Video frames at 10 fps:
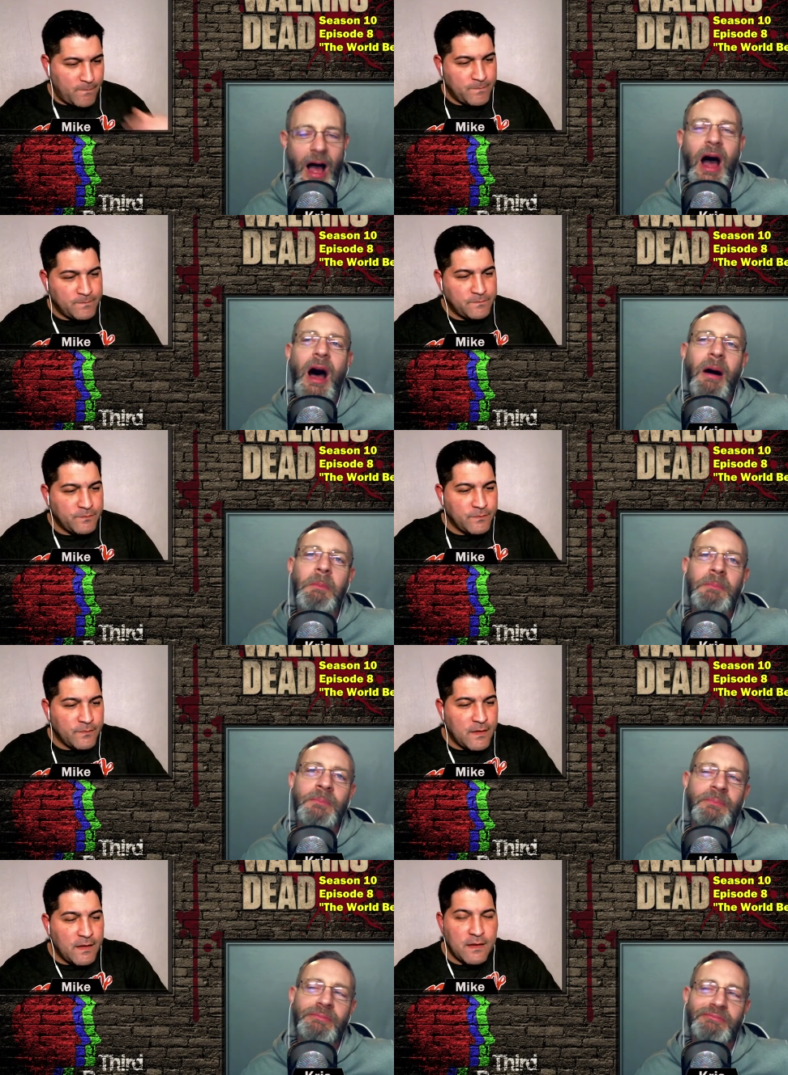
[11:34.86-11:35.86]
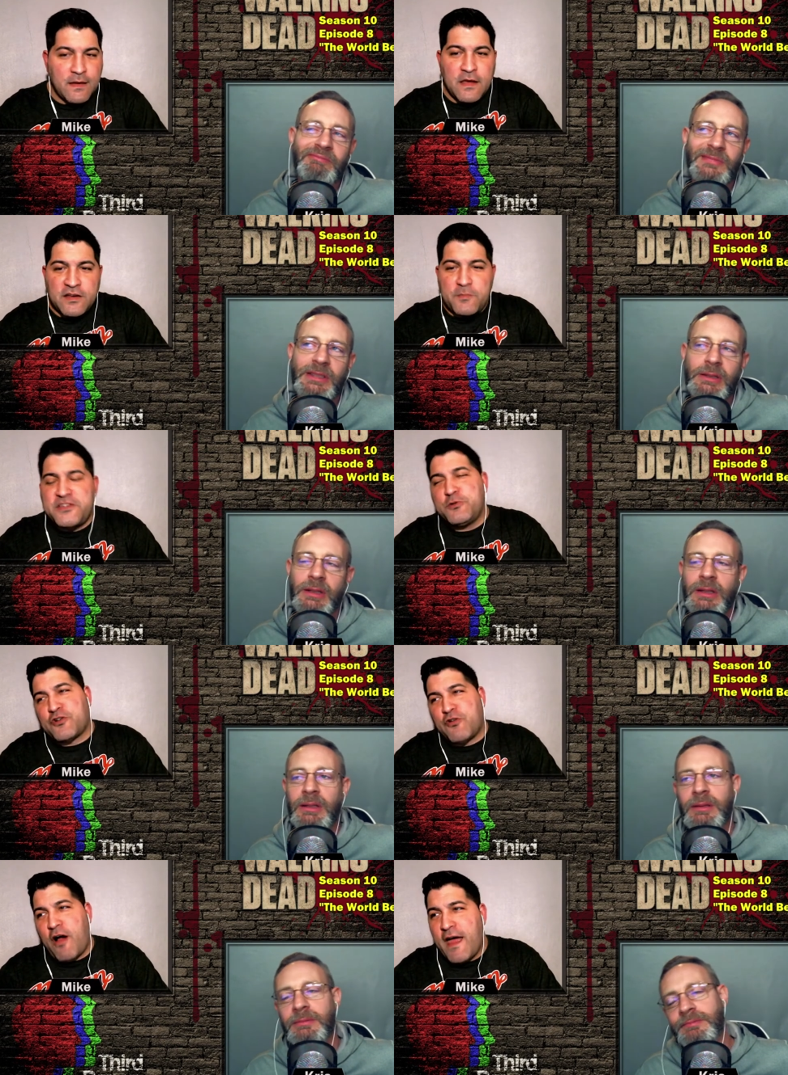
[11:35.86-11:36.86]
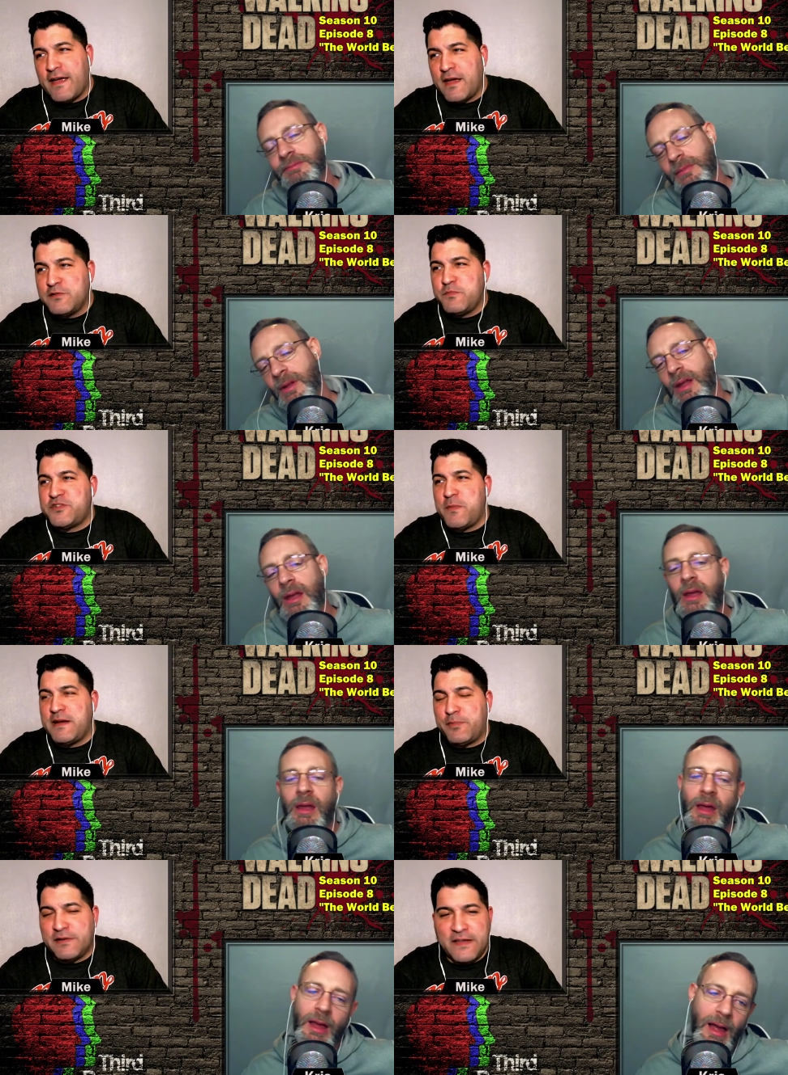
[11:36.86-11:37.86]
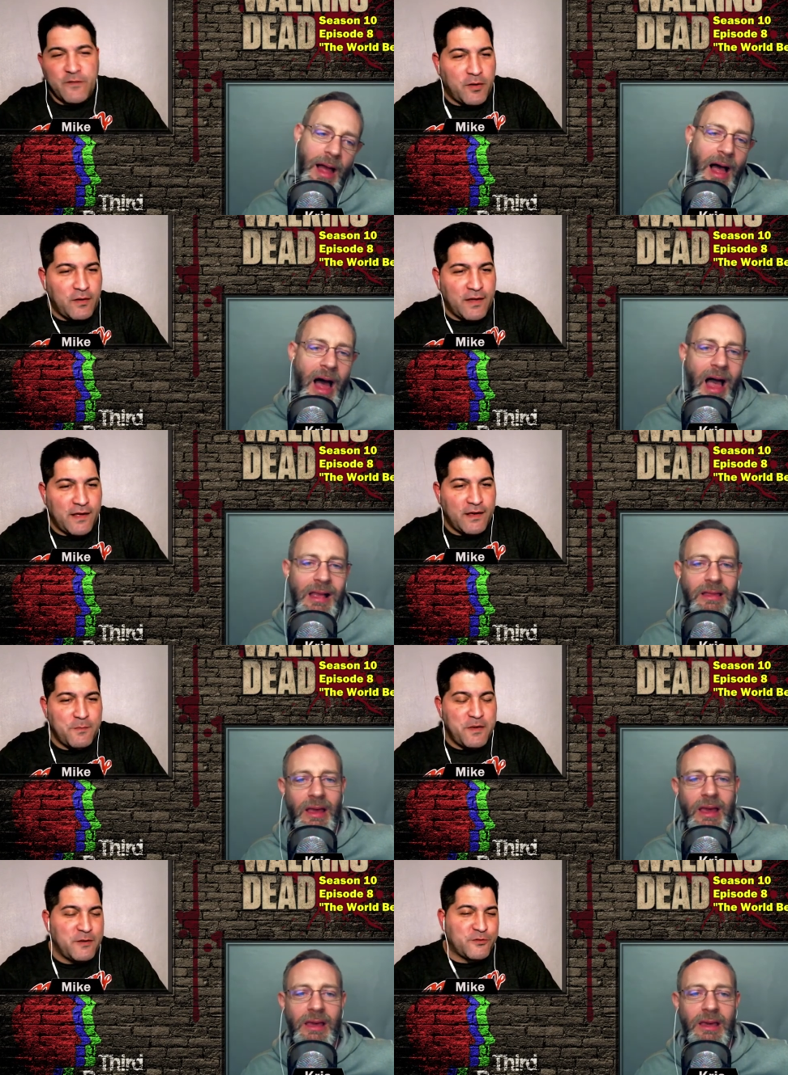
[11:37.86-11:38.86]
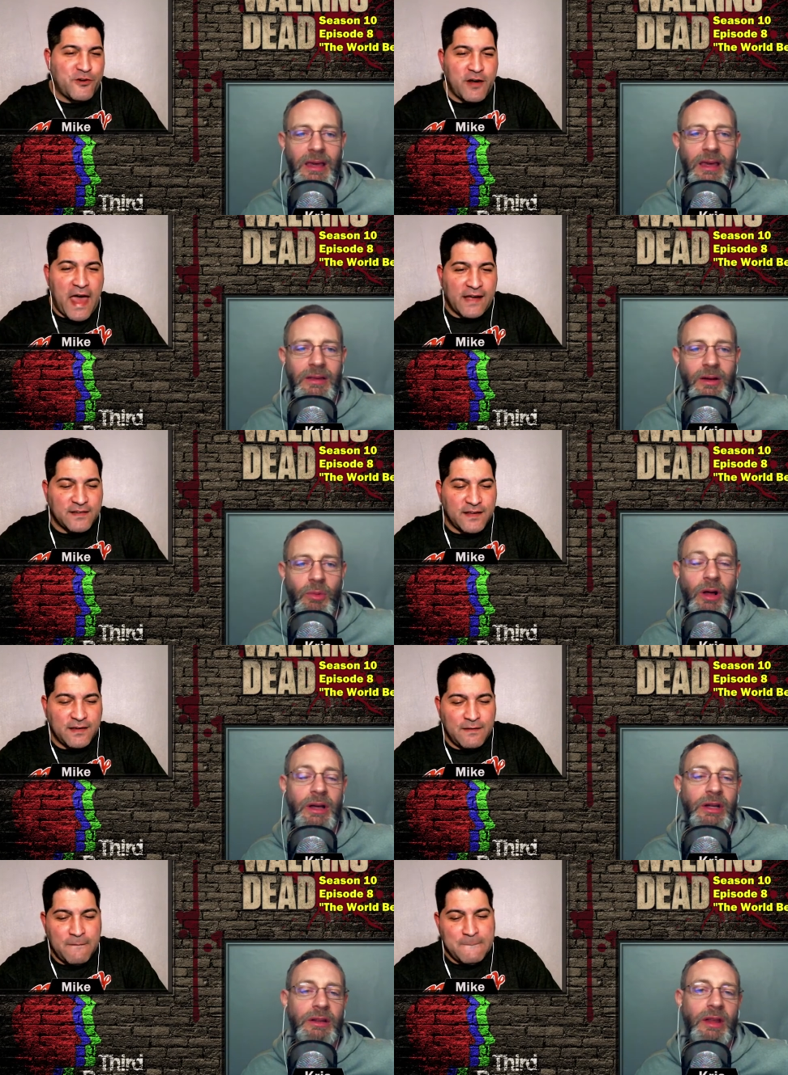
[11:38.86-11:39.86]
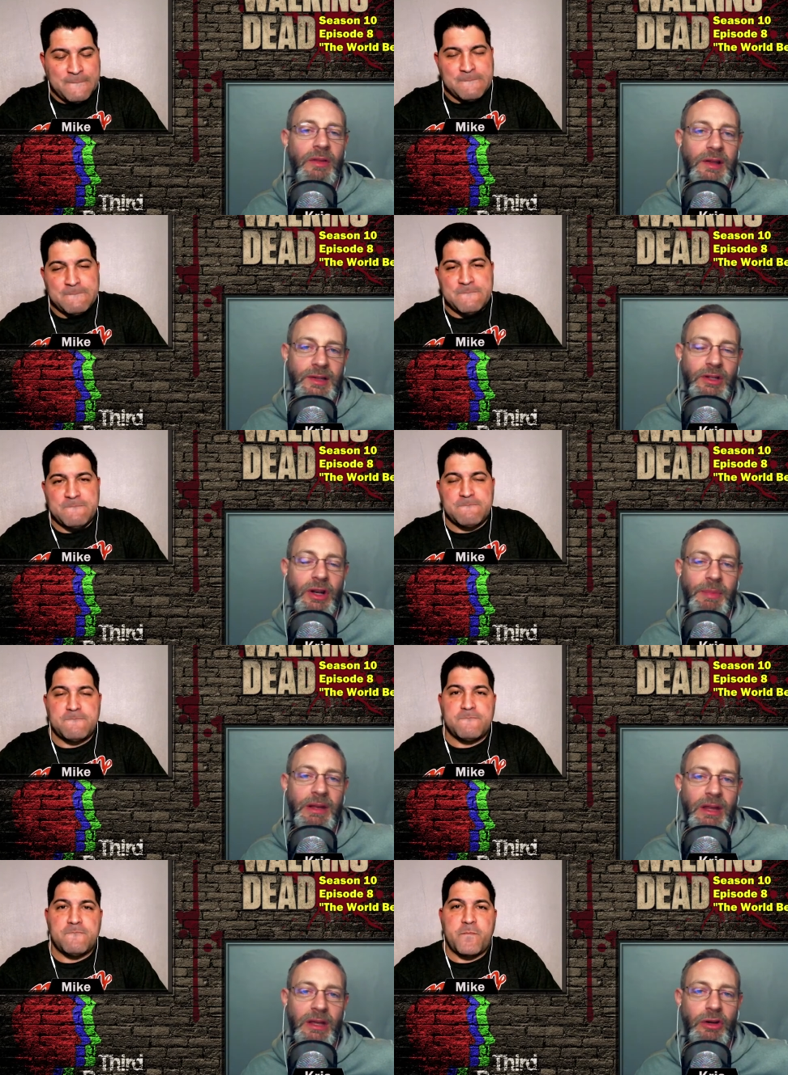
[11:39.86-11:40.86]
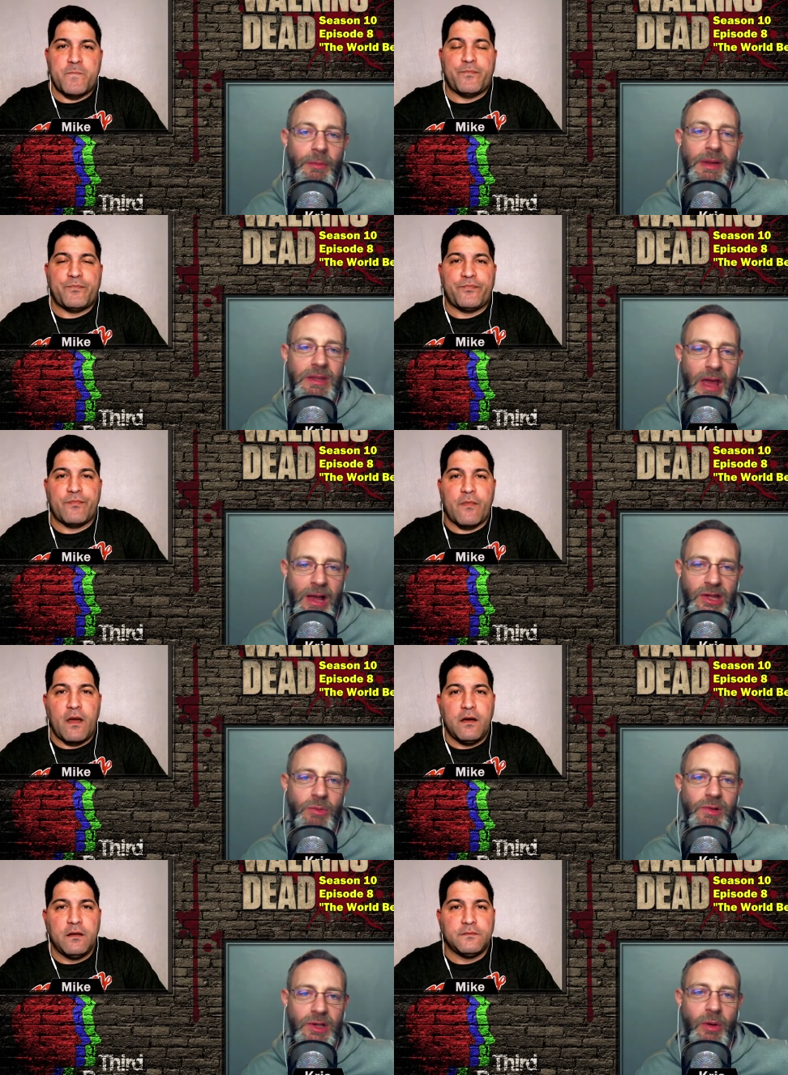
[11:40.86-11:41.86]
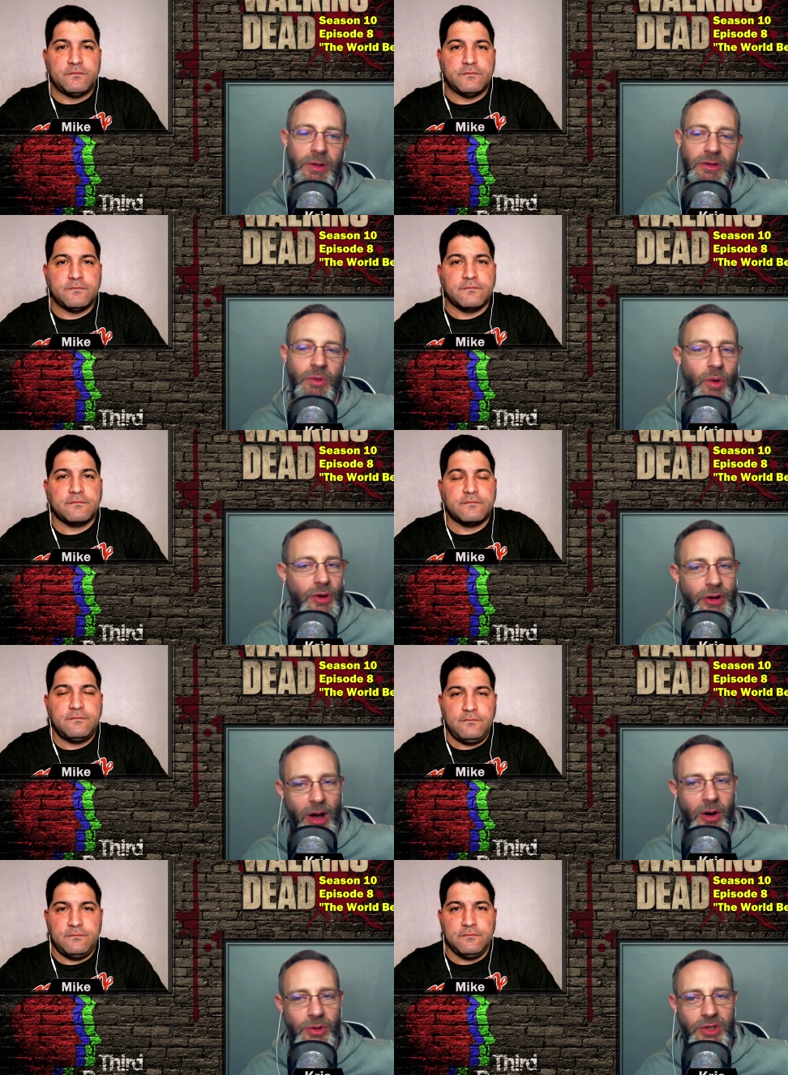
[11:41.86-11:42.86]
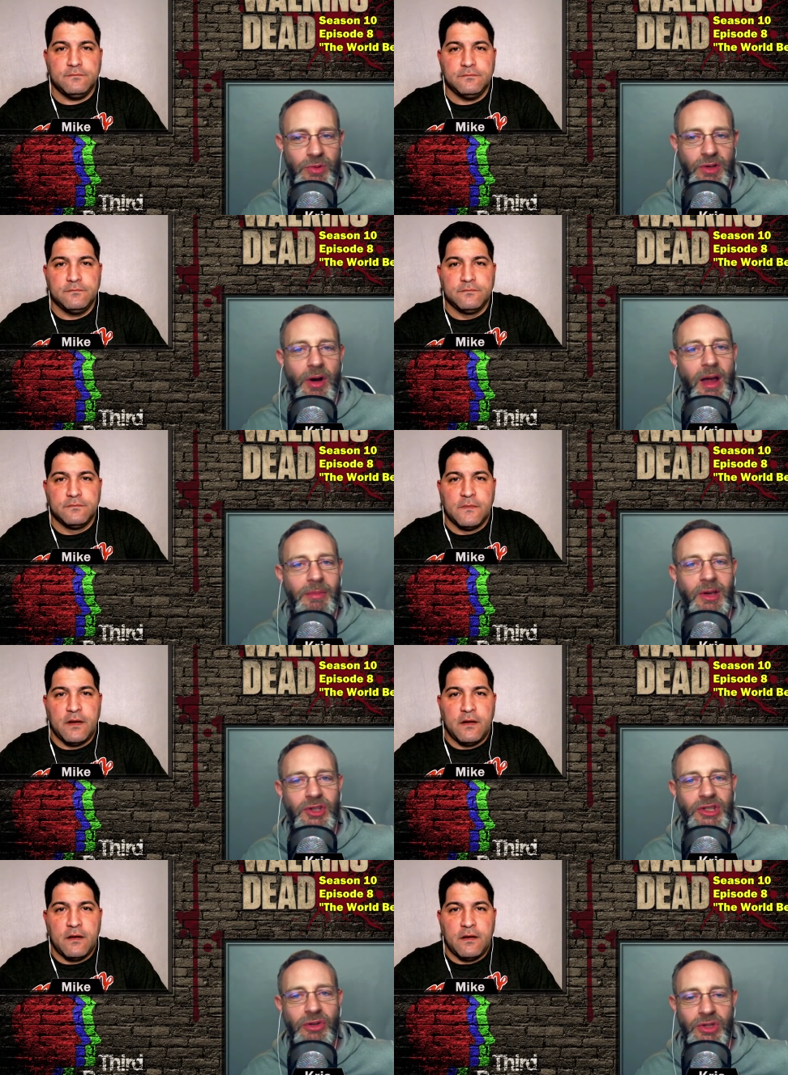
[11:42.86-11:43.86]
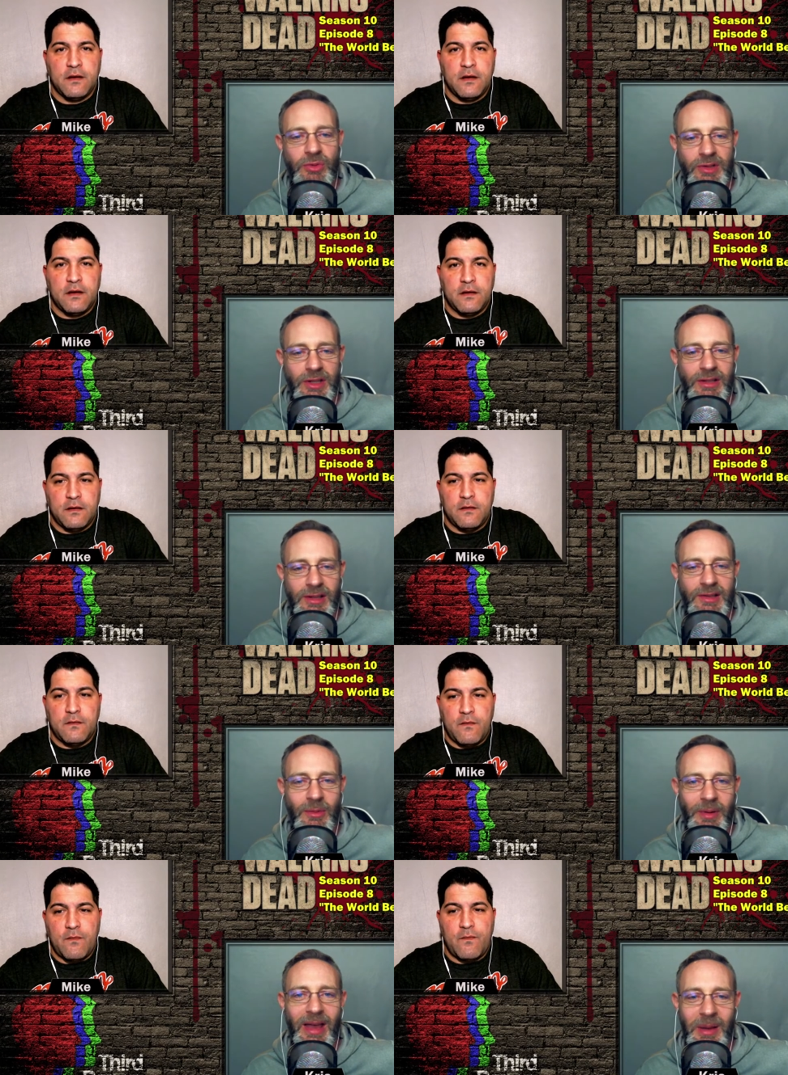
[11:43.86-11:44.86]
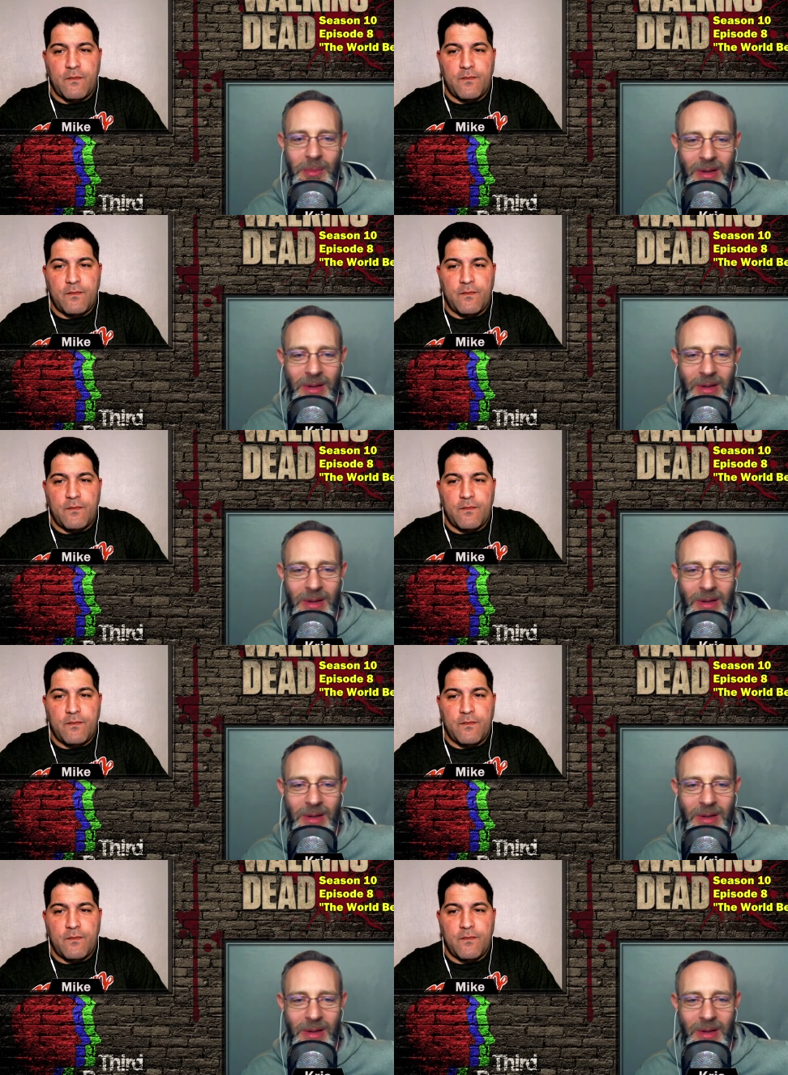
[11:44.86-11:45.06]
Speaker 1: Um. I mean, she was crying. and she made it believable. I, I think, think, it was good either. Acting. Well, it
Speaker 2: could have done this. It could have been. It could have been yes, she was going to, or no, she was crying because she knew she was going to disobey him